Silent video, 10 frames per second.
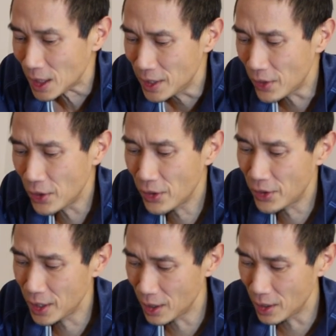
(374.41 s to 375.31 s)
Now the other
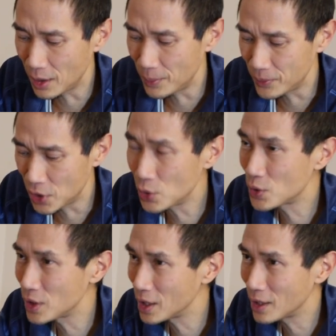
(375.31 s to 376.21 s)
thing, did you
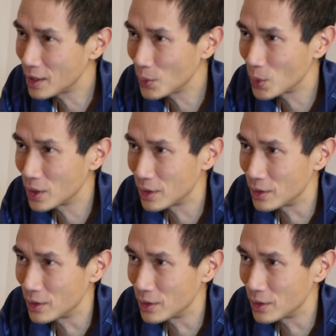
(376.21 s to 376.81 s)
see anything with